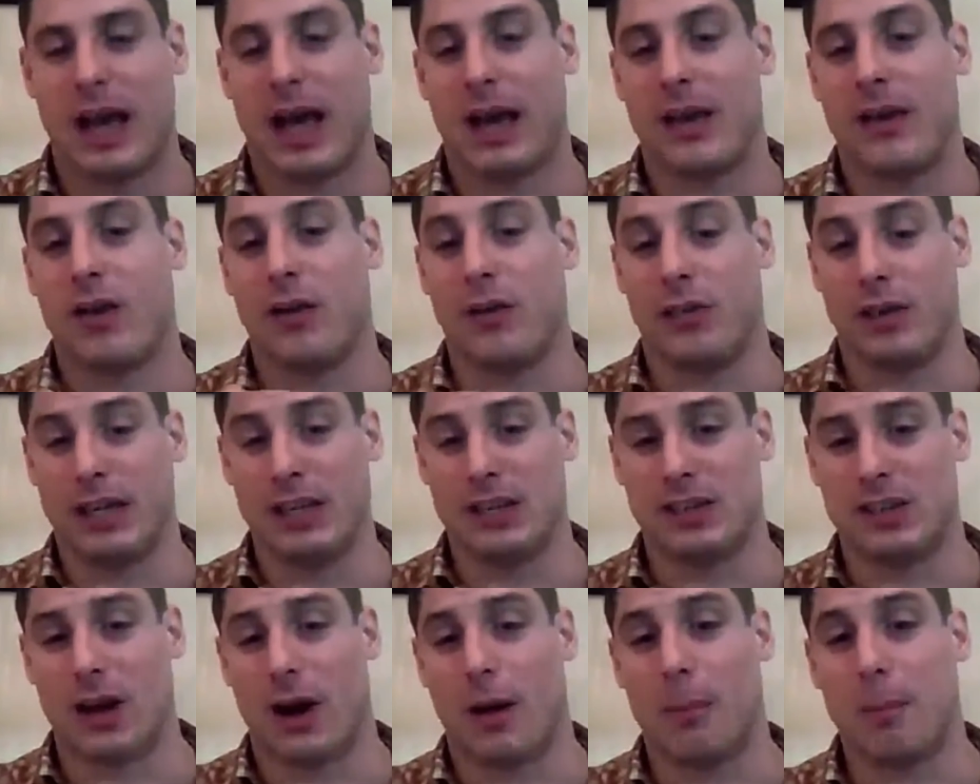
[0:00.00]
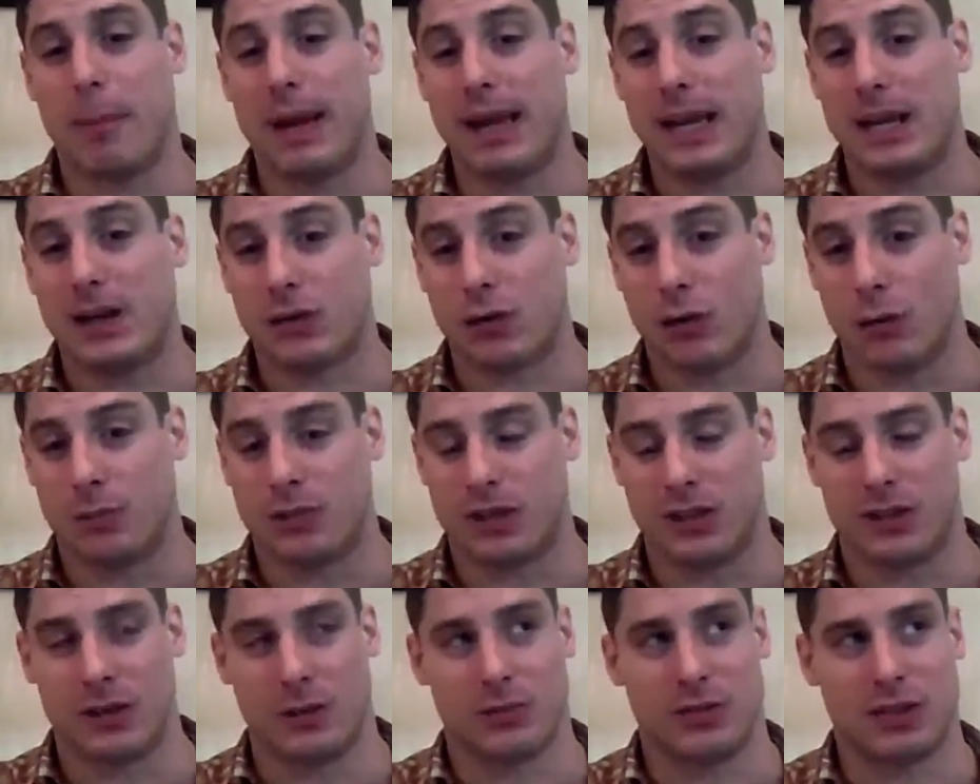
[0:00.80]
And now these gut microbes
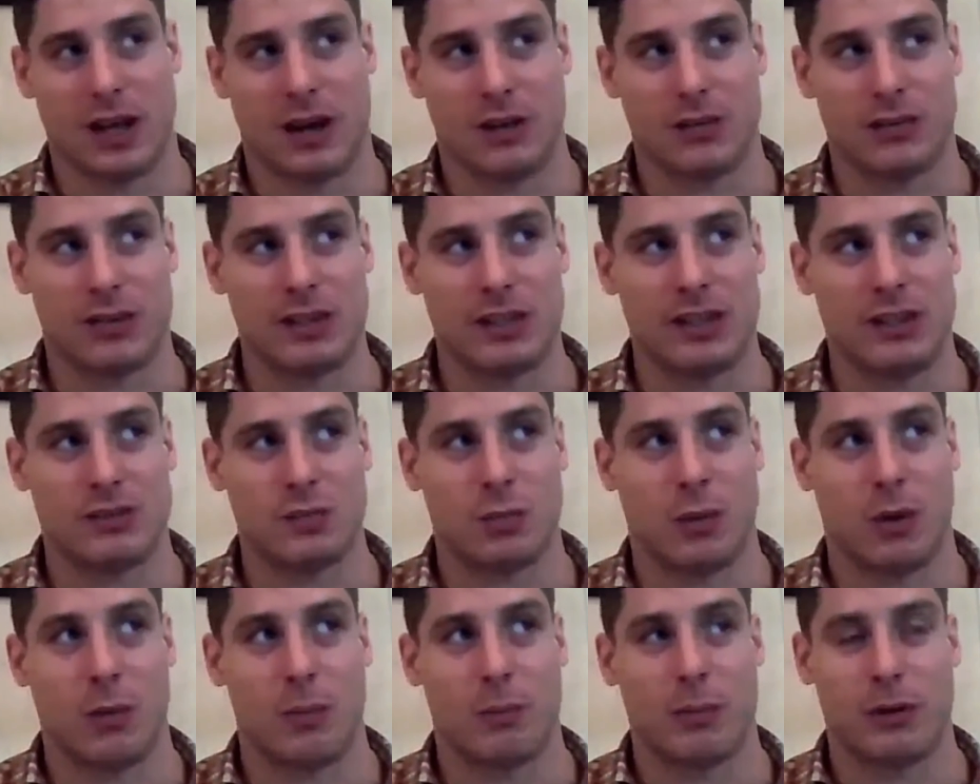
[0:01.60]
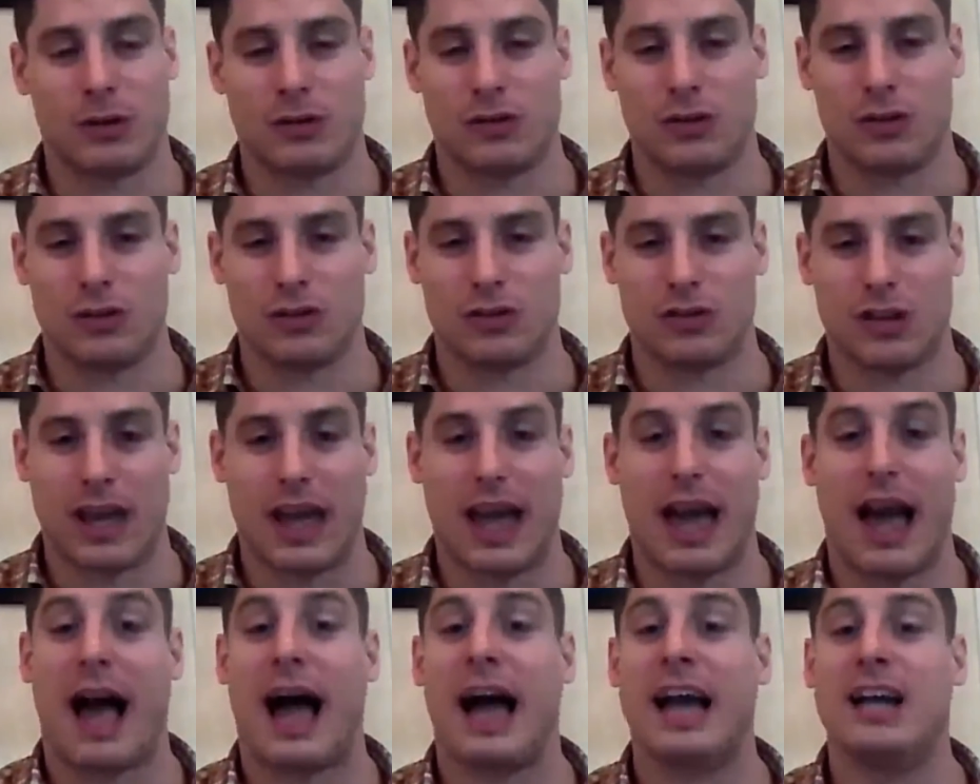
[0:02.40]
in themselves, these will produce
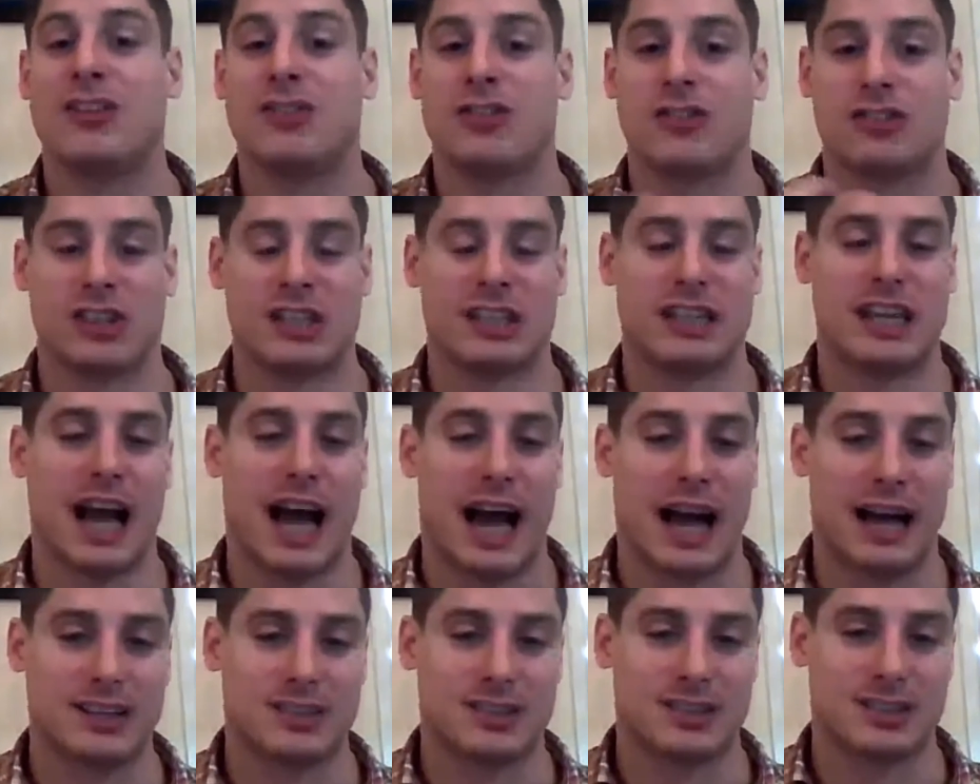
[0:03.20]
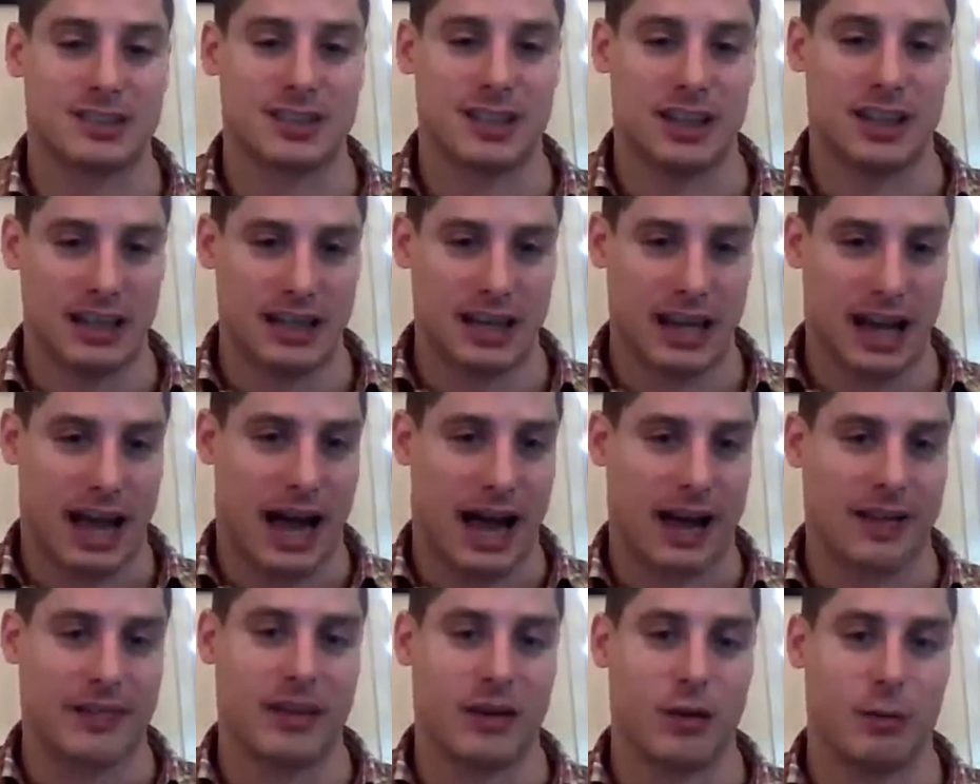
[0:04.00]
hydrogen gas,
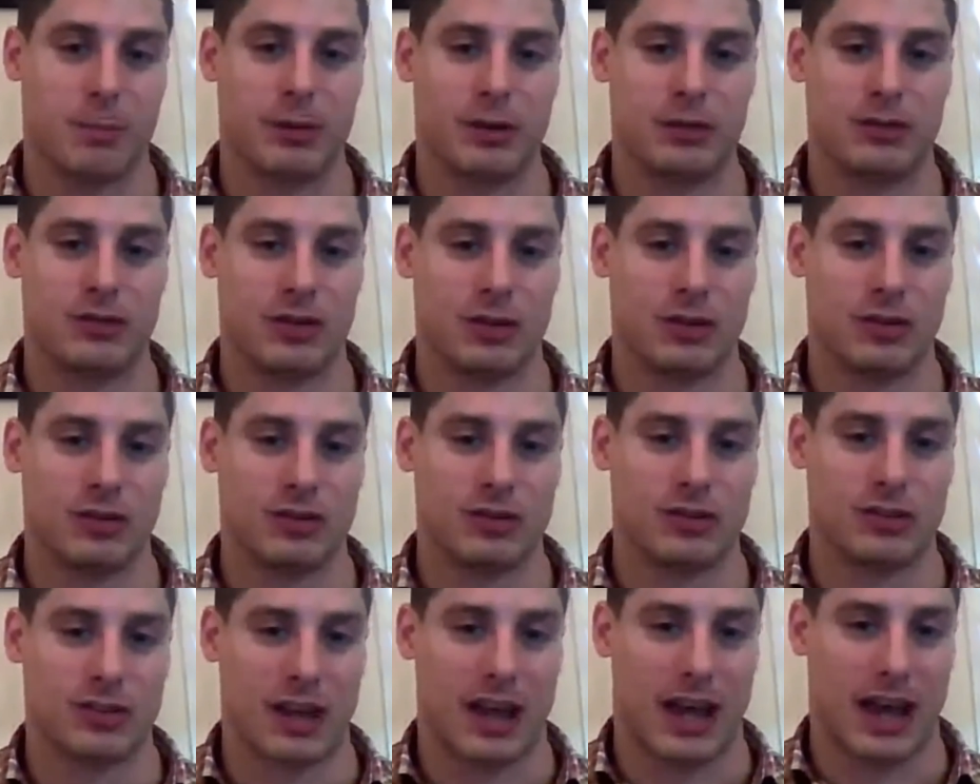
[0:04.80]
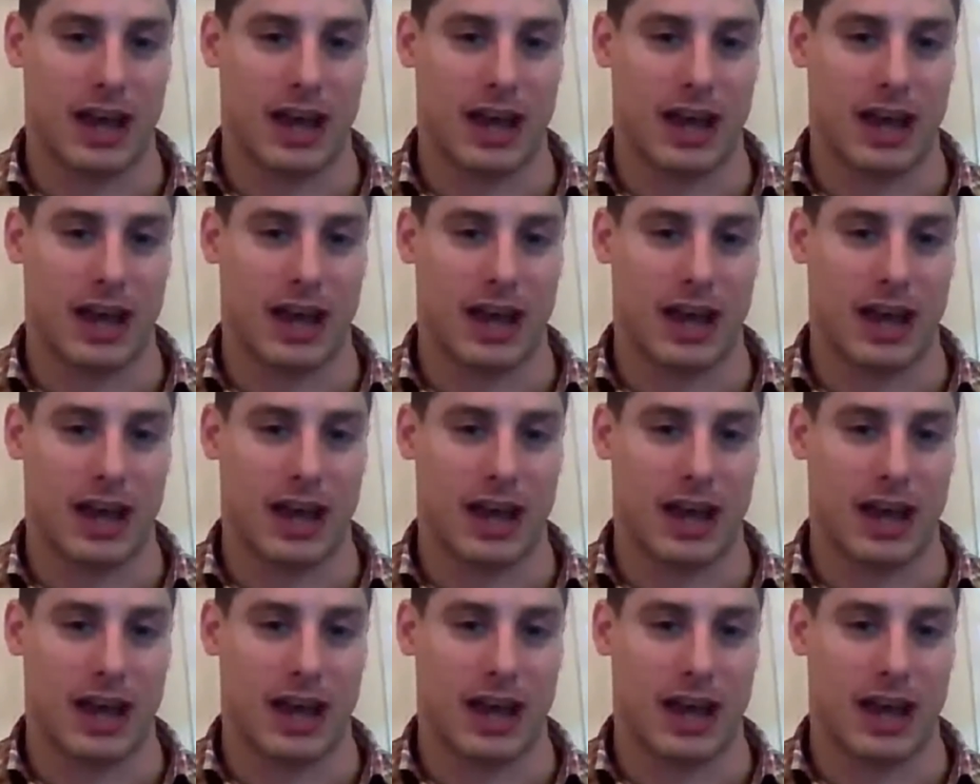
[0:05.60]
and they'll produce